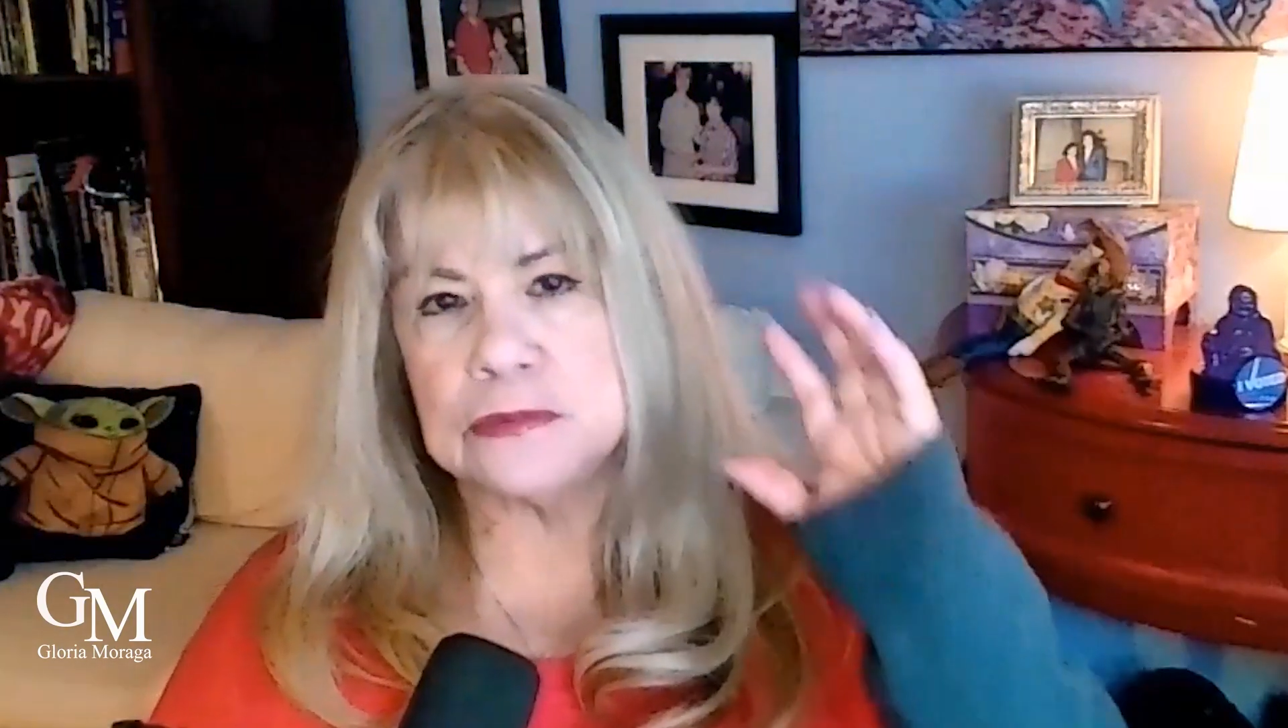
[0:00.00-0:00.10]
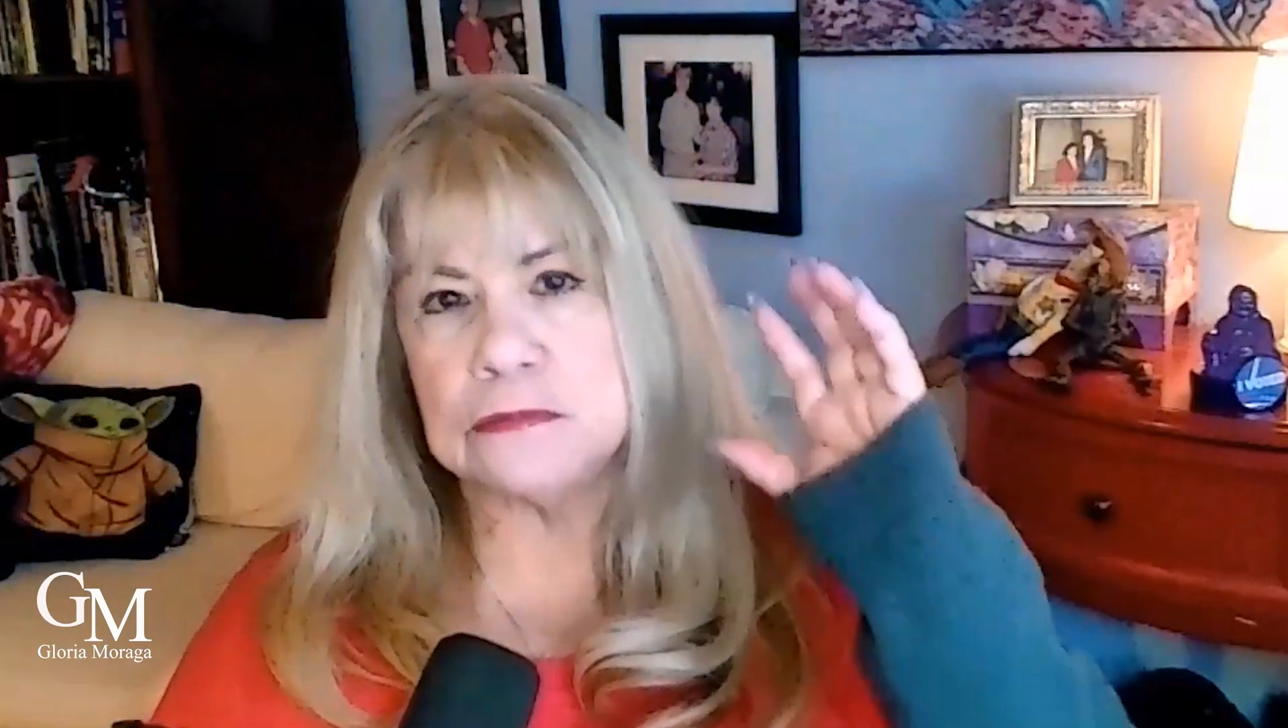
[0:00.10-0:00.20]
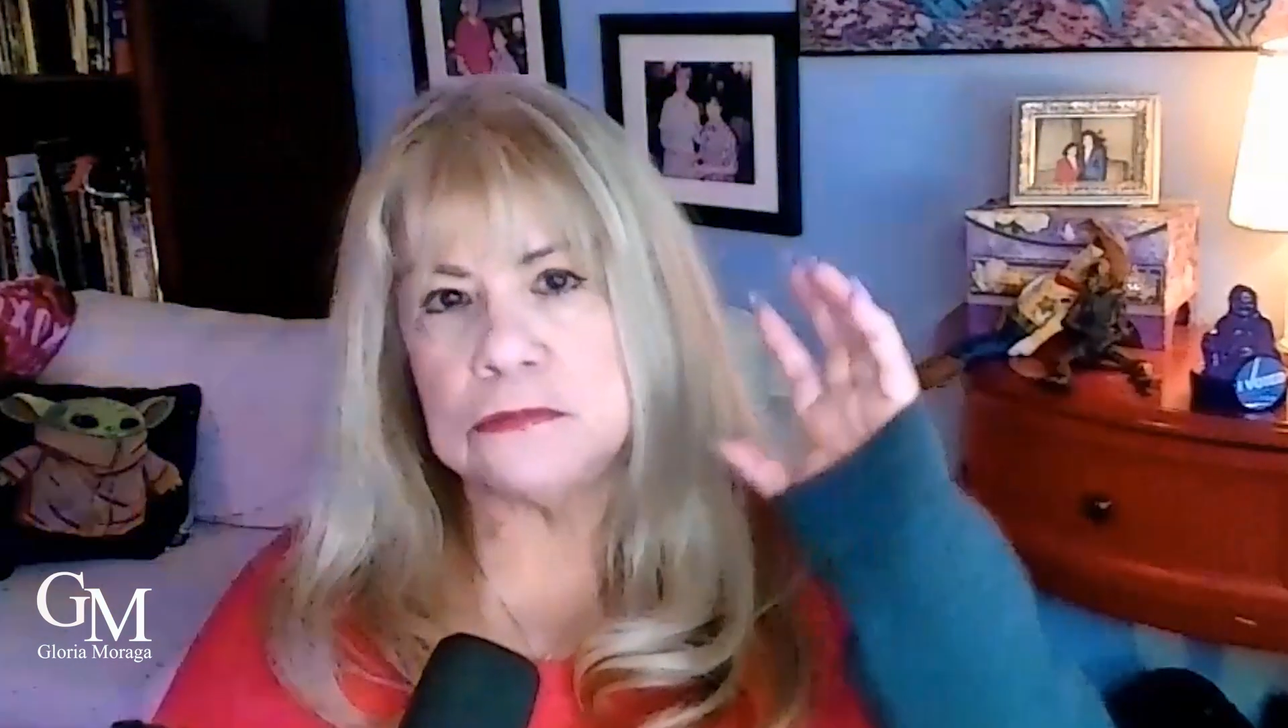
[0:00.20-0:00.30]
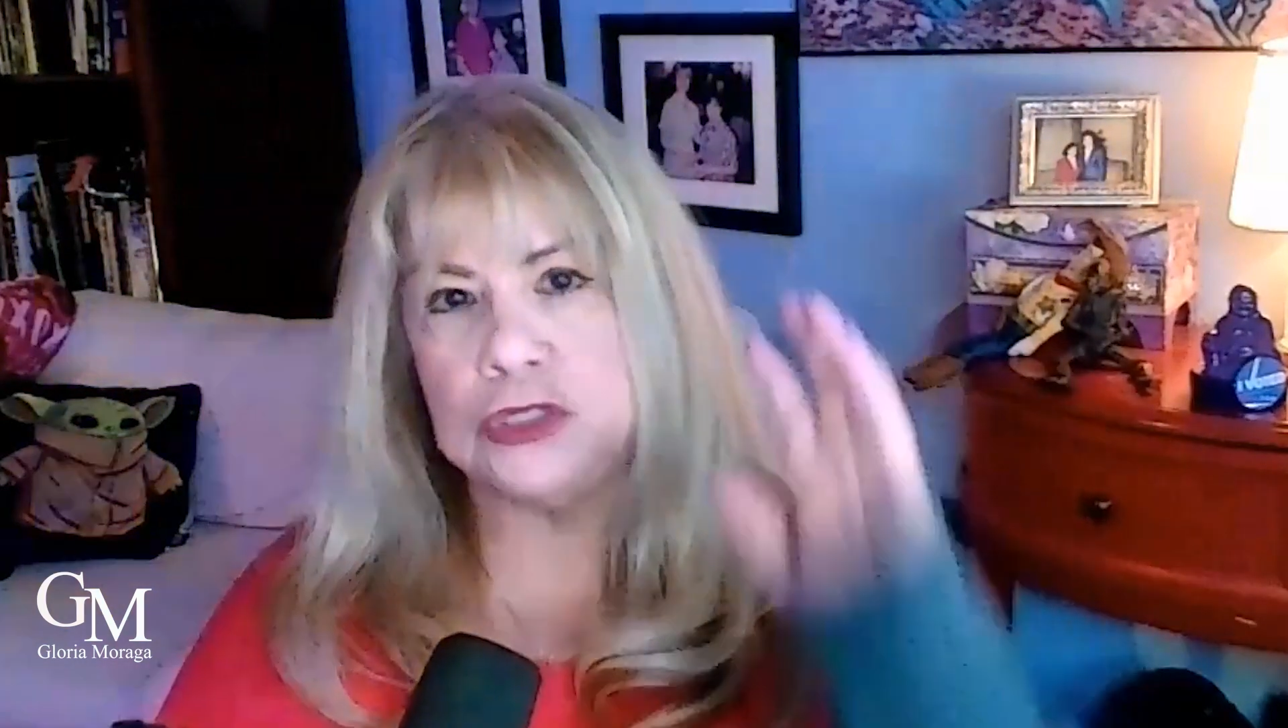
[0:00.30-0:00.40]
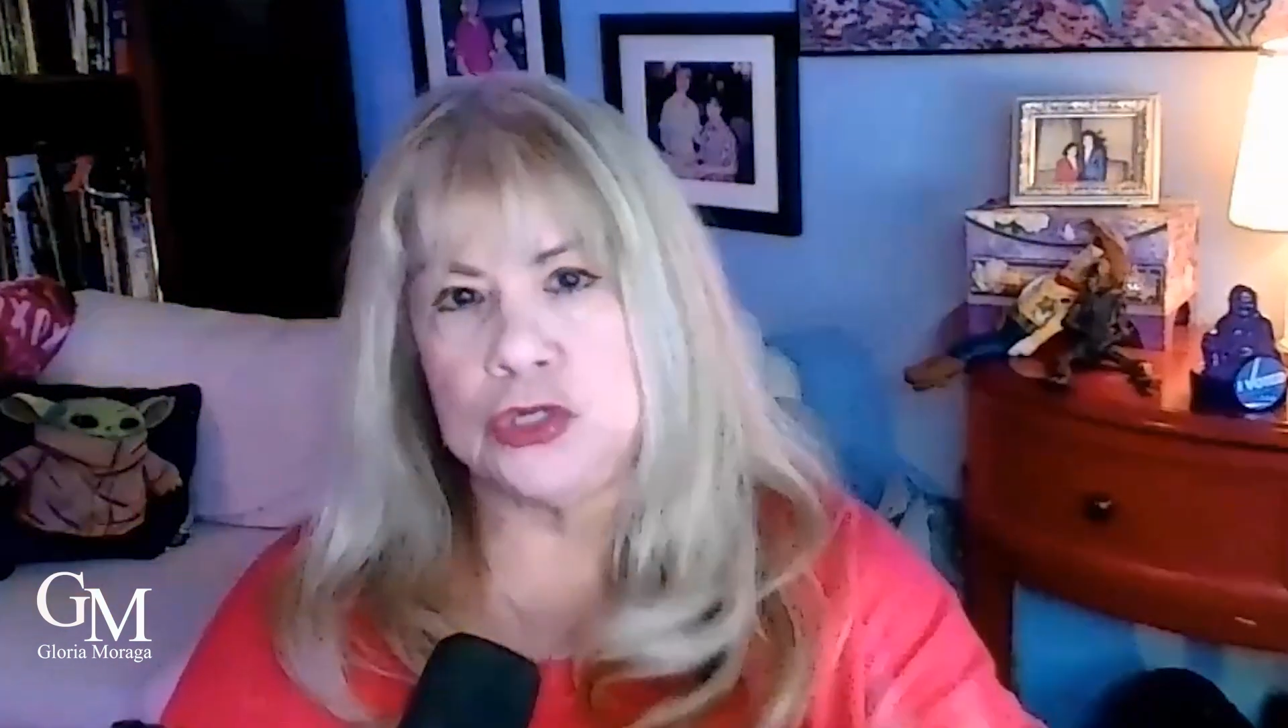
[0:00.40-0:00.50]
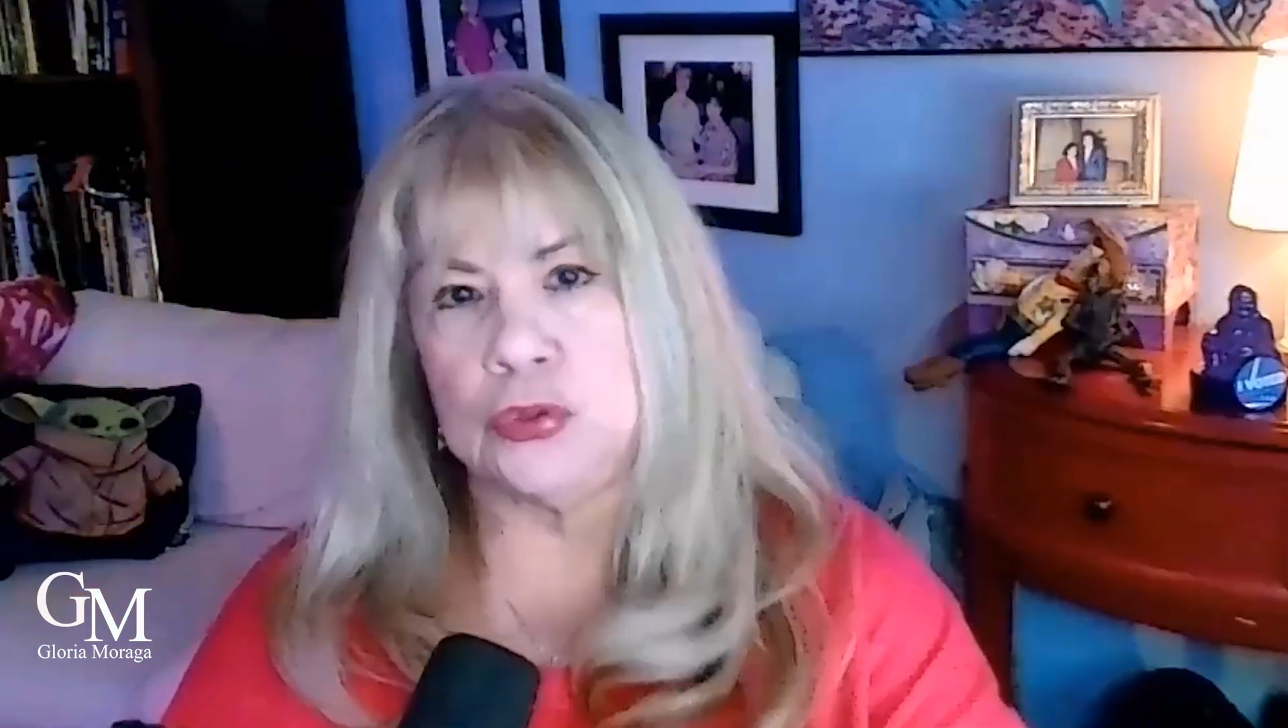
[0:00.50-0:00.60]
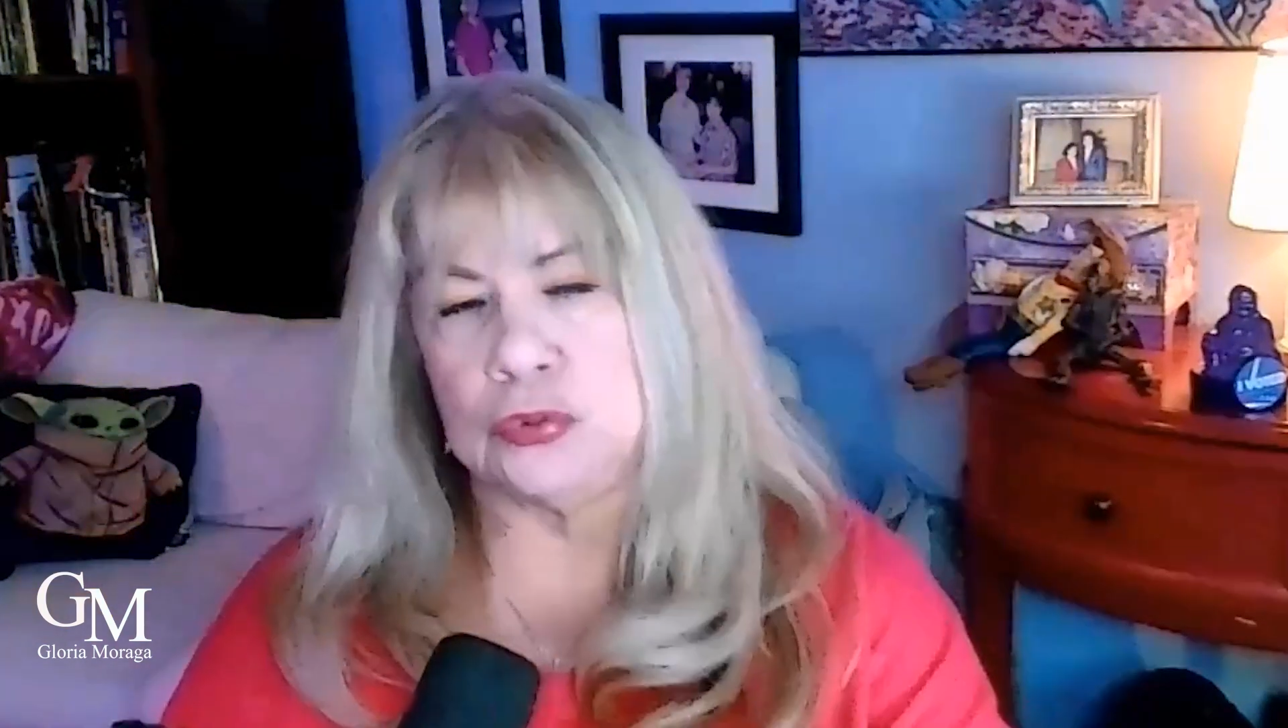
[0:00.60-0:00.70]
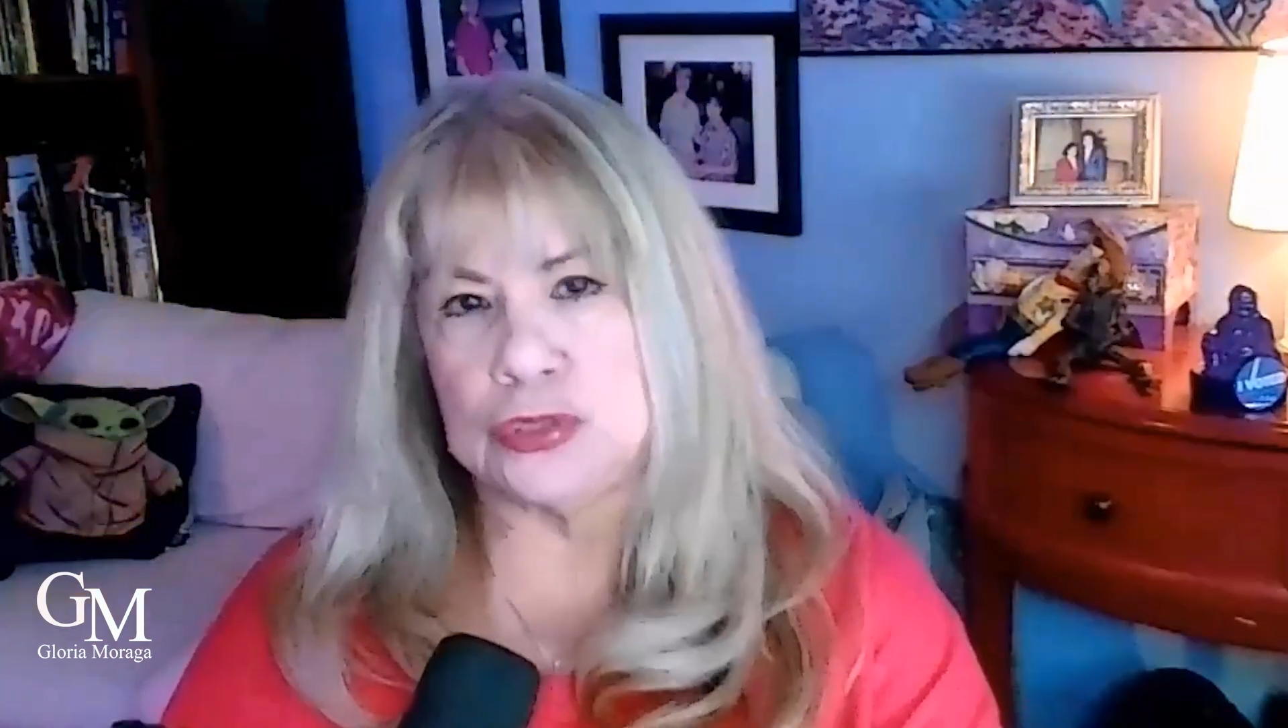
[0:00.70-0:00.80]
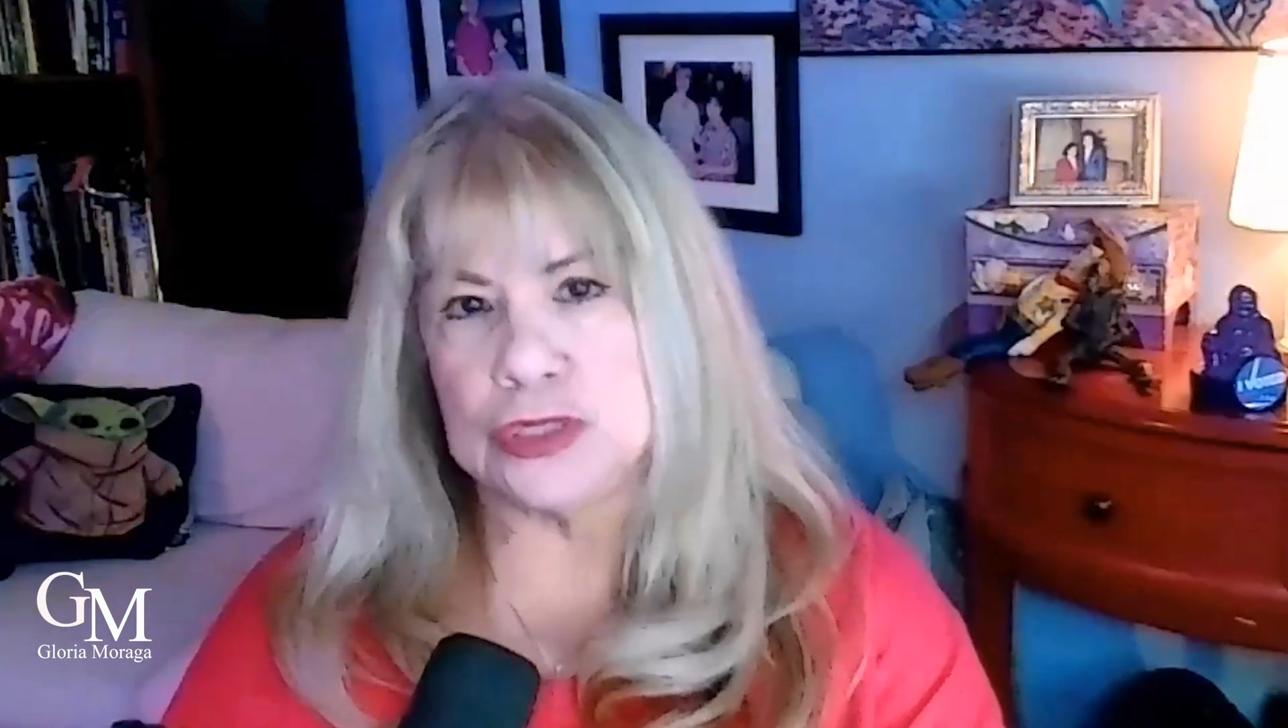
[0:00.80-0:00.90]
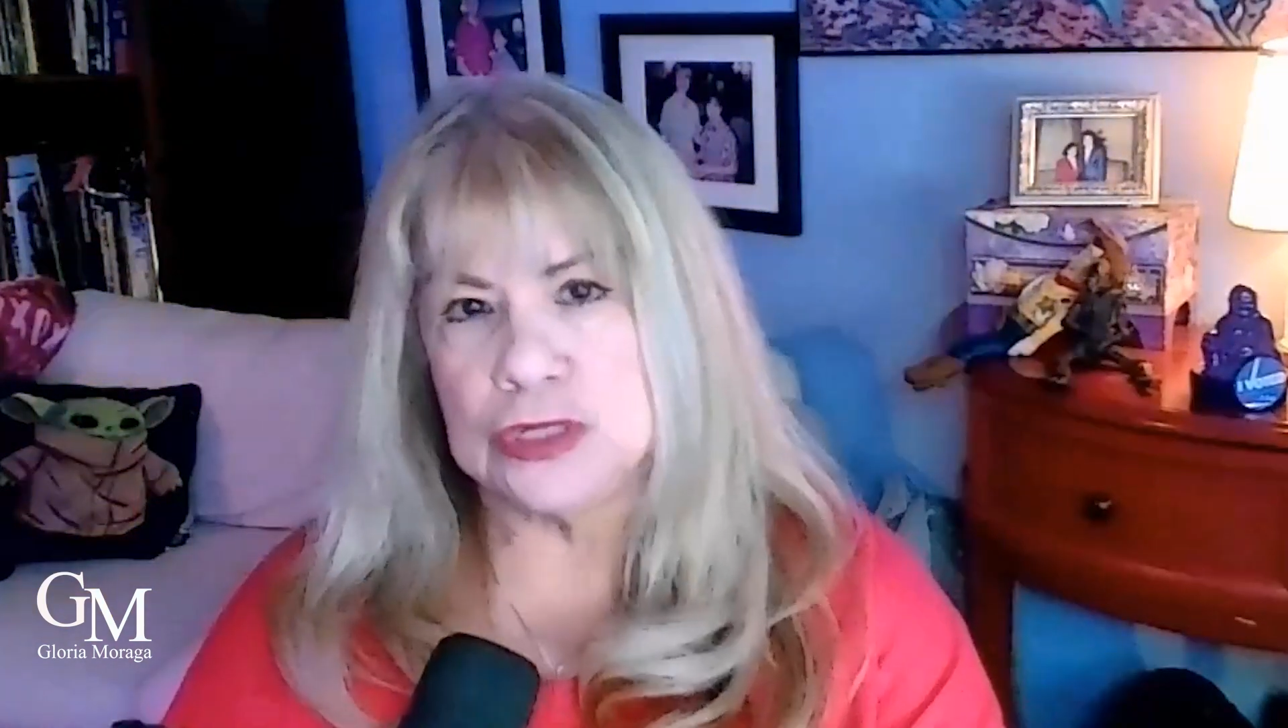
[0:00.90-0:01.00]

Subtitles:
used